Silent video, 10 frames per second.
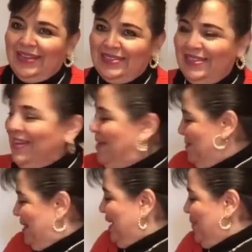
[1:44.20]
I will
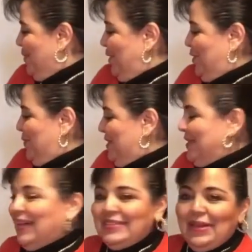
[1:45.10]
show you, this
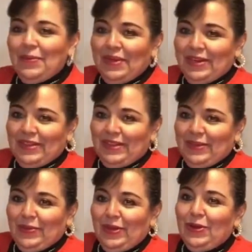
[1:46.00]
is a beautiful
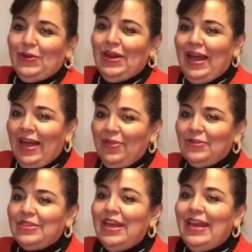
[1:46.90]
technique, this is a
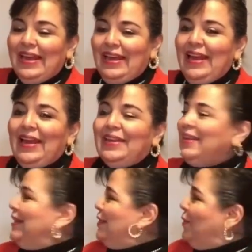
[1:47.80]
new technique that
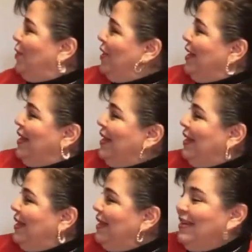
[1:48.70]
I have been
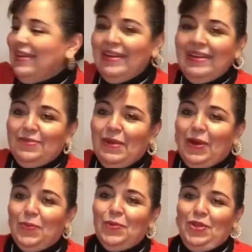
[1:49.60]
using, I love it.
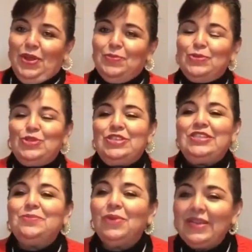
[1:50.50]
You are
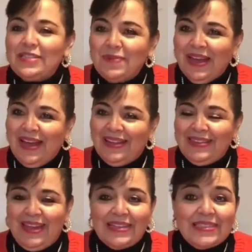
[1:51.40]
going
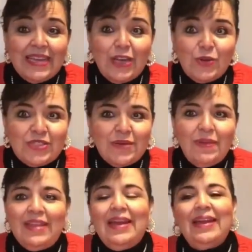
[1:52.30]
to make the
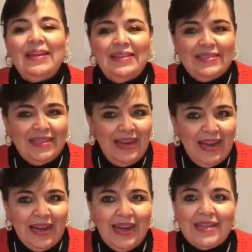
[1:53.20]
mesh stitch
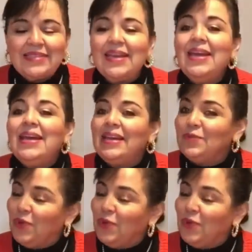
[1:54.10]
and then